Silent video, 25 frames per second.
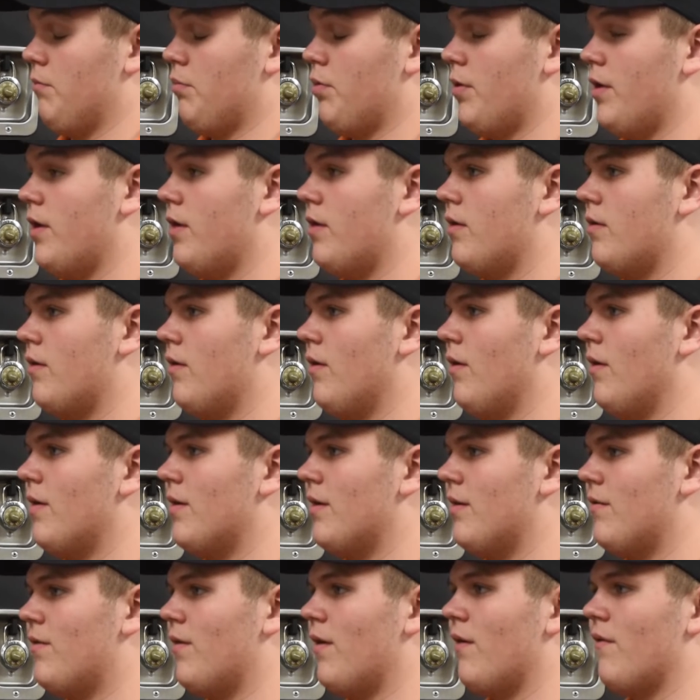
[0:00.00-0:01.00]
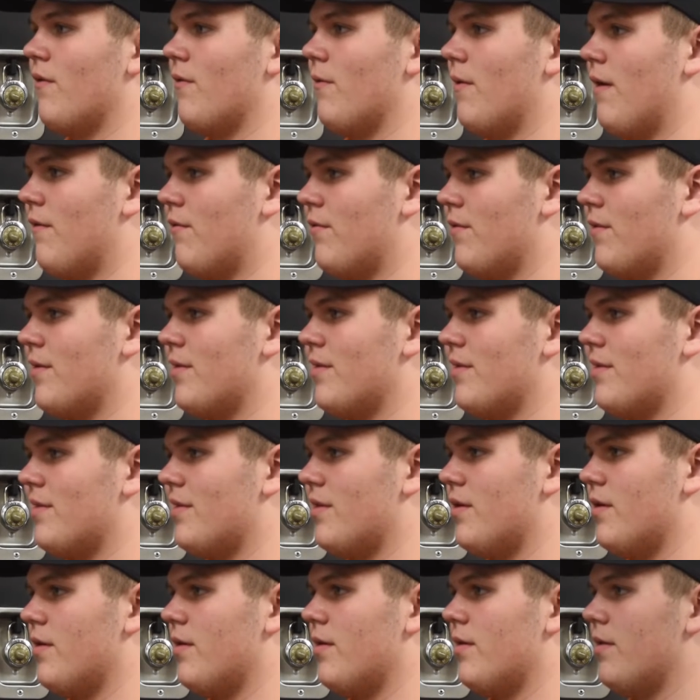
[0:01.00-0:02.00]
pretty good if you have a
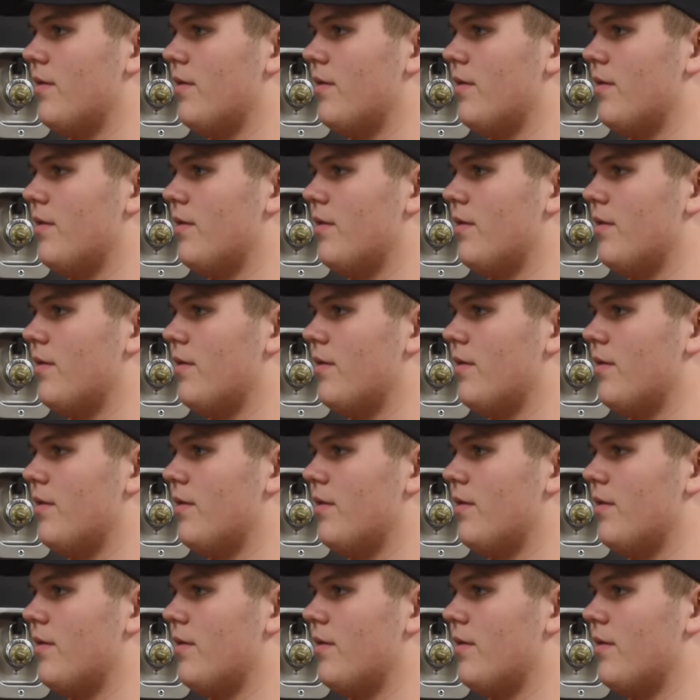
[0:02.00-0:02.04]
reference.